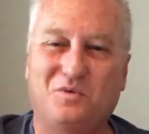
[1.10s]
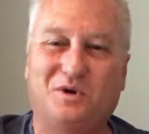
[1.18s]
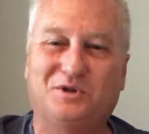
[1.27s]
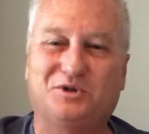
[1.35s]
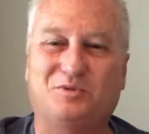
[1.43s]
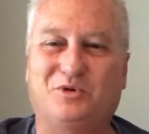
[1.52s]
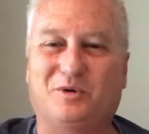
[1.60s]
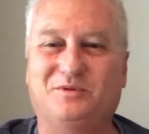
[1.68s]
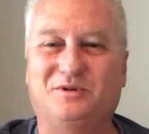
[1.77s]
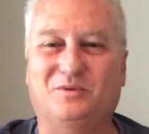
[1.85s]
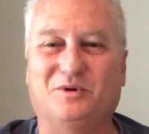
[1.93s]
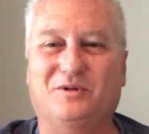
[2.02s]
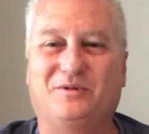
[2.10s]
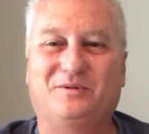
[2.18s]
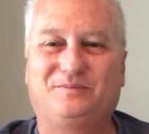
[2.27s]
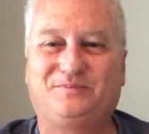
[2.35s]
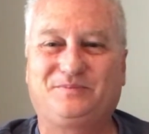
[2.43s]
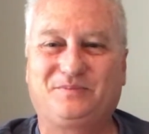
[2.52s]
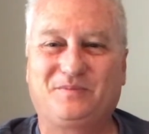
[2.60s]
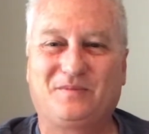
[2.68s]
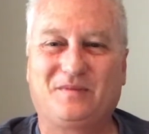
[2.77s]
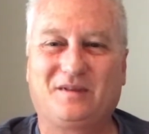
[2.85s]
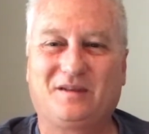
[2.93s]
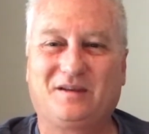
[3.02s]
What's your property worth?
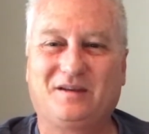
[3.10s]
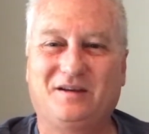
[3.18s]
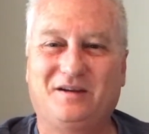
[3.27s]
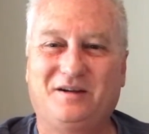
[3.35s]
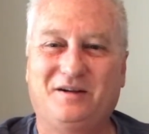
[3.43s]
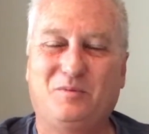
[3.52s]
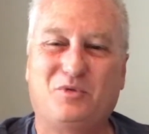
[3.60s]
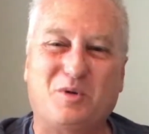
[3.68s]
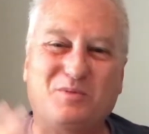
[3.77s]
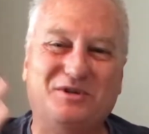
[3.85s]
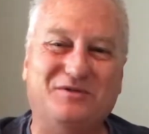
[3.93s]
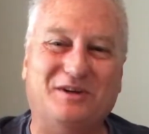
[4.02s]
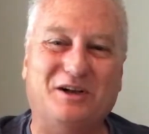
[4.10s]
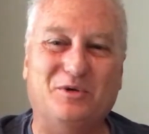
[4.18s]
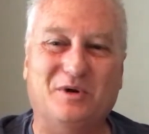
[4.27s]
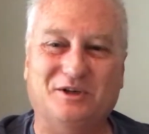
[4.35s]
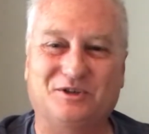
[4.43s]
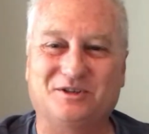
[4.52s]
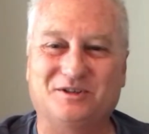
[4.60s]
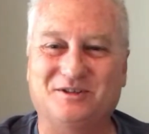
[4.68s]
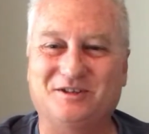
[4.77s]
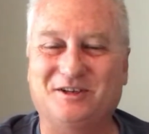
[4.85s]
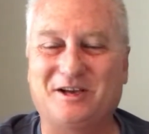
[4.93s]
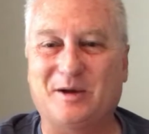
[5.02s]
Property
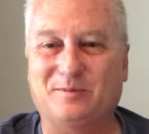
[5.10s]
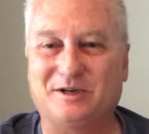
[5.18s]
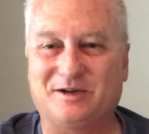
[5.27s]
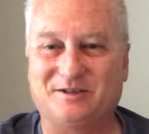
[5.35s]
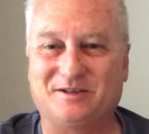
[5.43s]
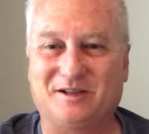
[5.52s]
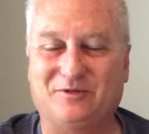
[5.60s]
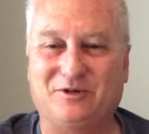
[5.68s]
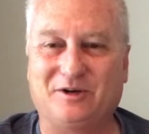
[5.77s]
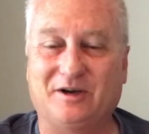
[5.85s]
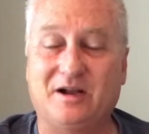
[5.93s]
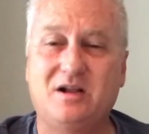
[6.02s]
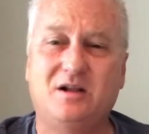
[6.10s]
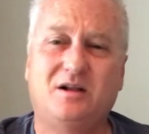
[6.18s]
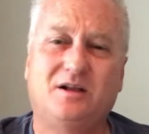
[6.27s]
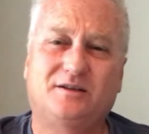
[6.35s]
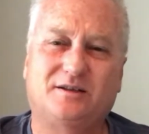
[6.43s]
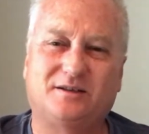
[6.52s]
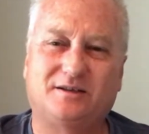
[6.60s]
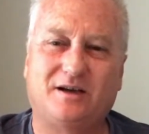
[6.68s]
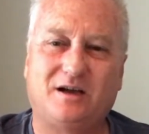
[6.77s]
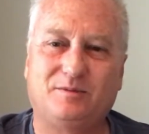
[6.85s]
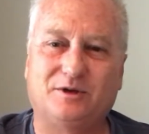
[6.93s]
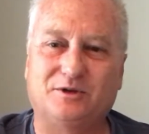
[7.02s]
valuations in Cape Town, South Africa. So today
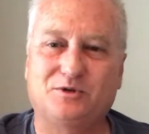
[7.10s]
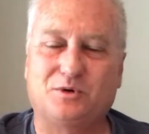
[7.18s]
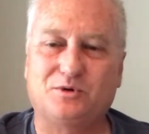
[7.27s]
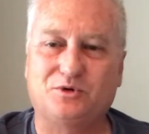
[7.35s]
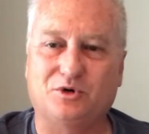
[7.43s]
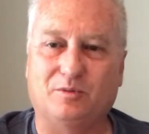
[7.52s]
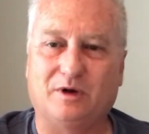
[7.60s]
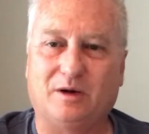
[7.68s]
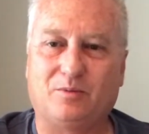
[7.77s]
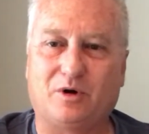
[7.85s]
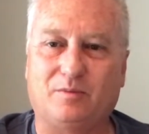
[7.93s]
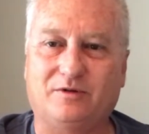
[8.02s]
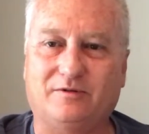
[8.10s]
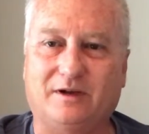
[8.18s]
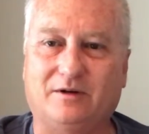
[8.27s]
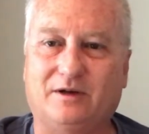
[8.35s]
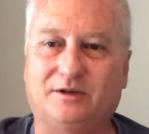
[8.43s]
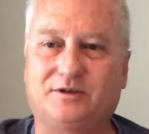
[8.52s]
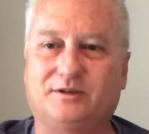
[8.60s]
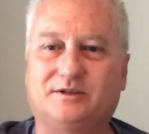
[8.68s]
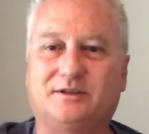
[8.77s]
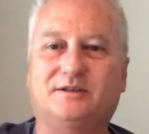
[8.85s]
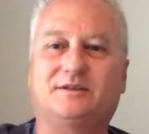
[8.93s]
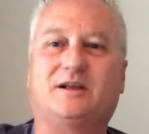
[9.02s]
I'm going to talk to you about property
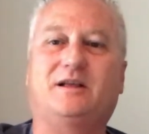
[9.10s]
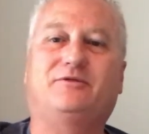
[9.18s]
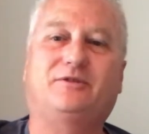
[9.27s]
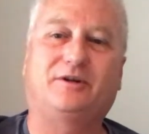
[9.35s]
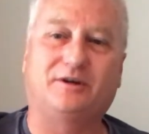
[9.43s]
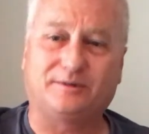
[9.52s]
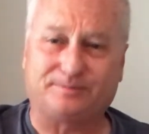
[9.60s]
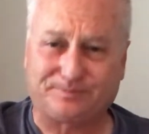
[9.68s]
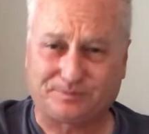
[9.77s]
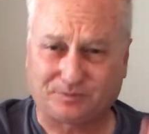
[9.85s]
valuations in South Africa